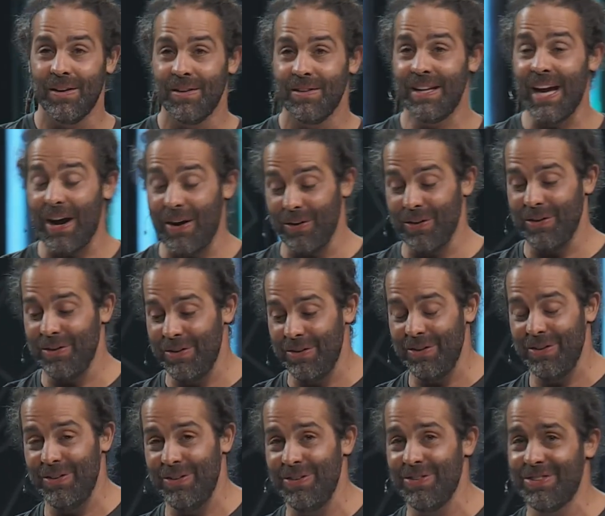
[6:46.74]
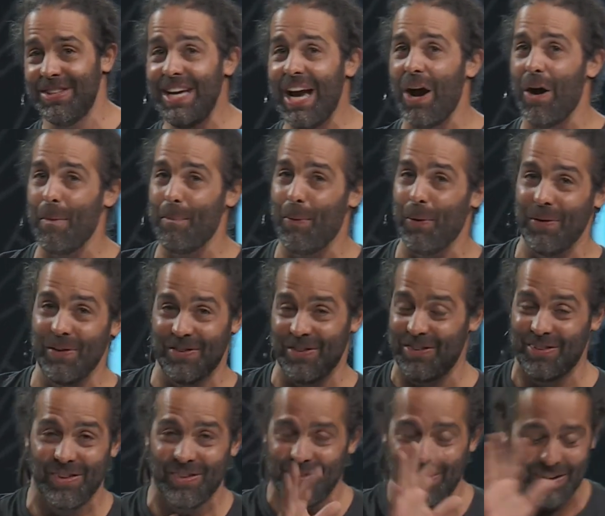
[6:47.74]
Now, you see how important this
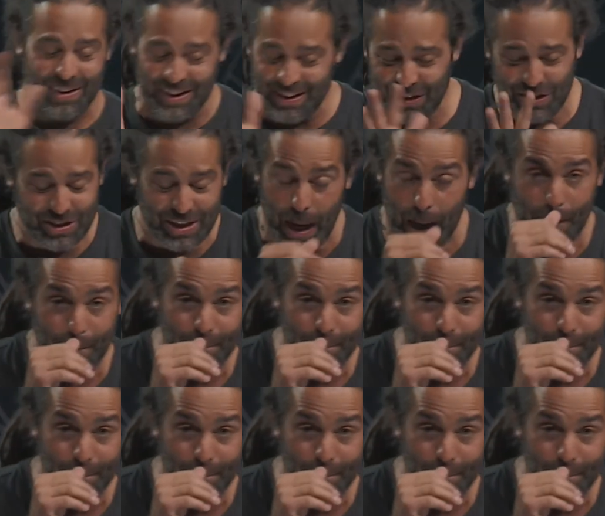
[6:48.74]
is because just like